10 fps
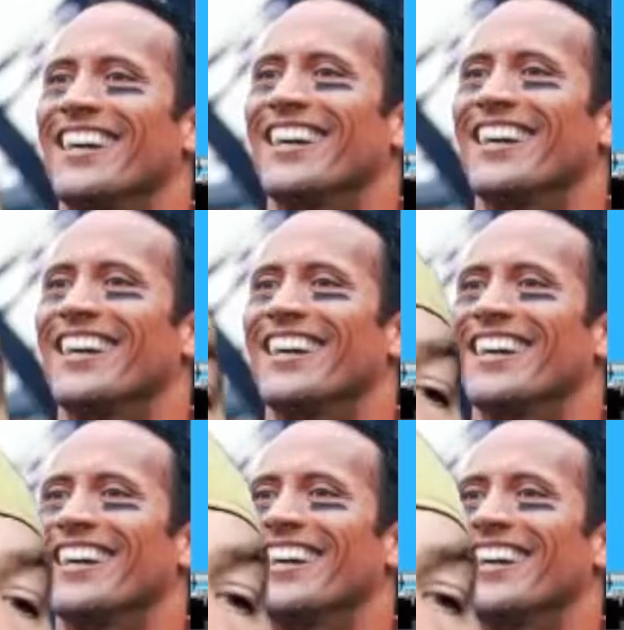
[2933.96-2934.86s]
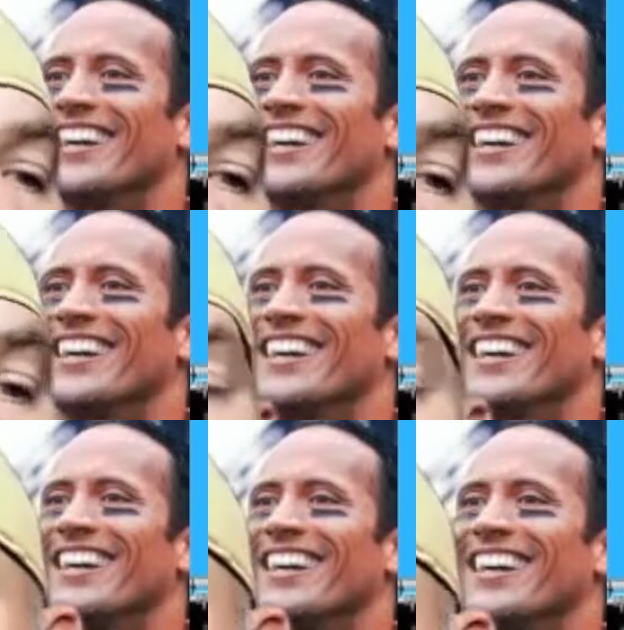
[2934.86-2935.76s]

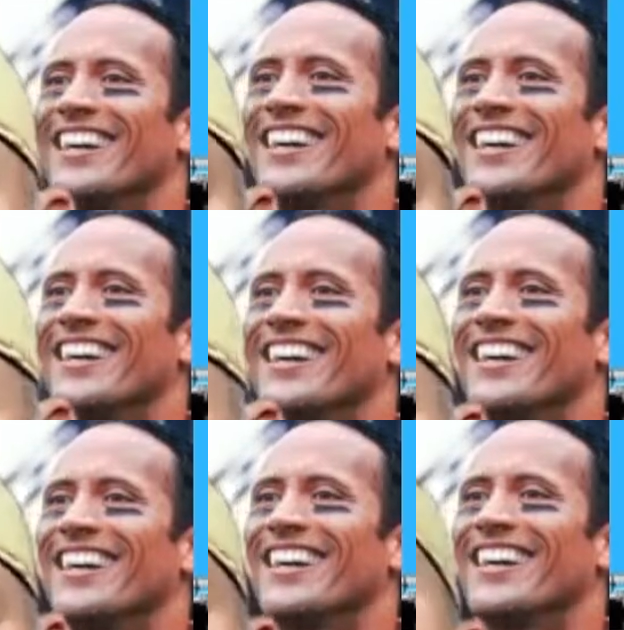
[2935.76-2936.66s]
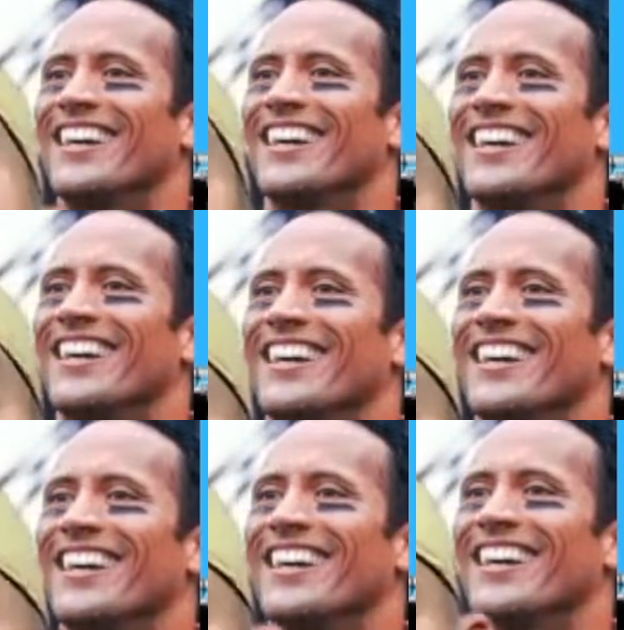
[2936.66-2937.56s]

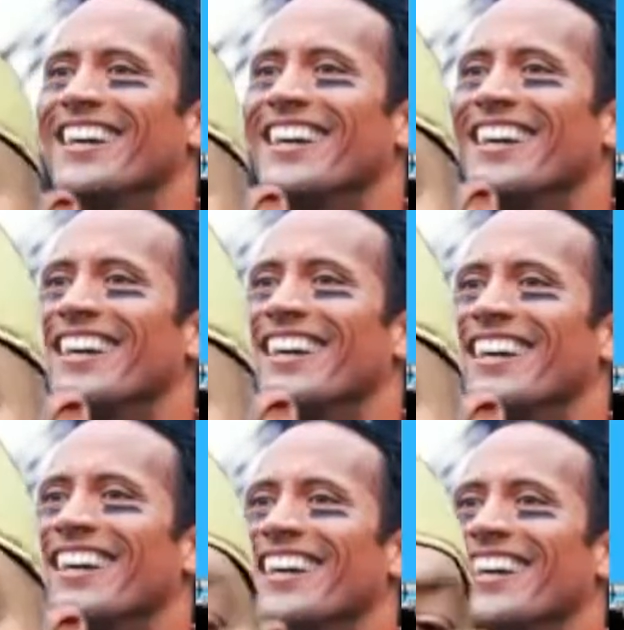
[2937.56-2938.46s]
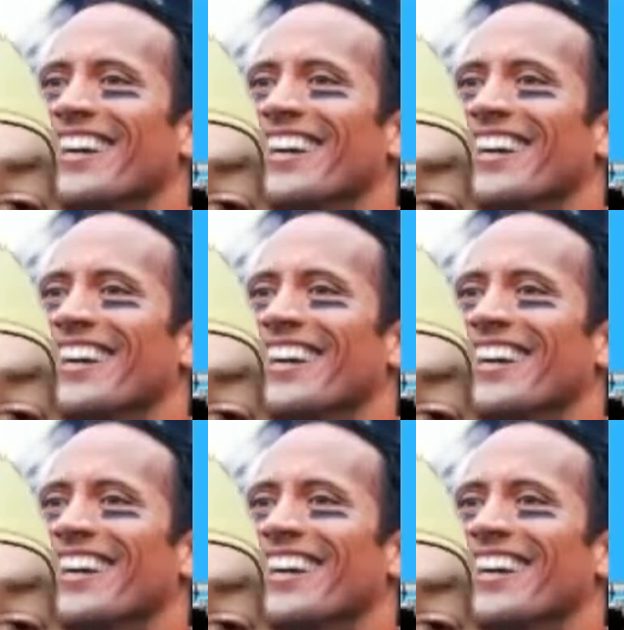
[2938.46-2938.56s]
(not speaking)